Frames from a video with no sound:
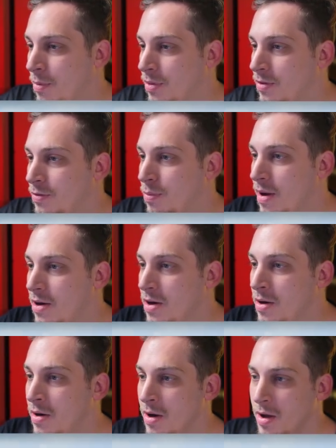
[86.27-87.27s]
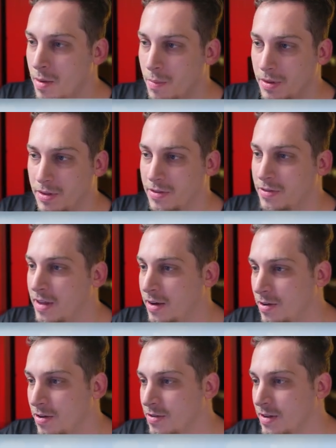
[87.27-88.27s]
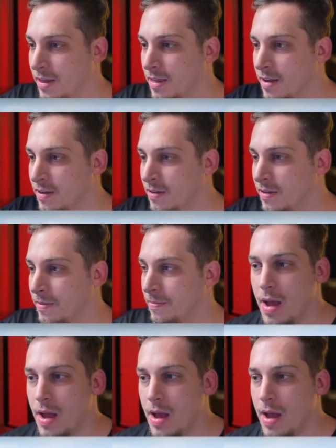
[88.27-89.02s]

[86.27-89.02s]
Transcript: with the sweater, with the stickers like this.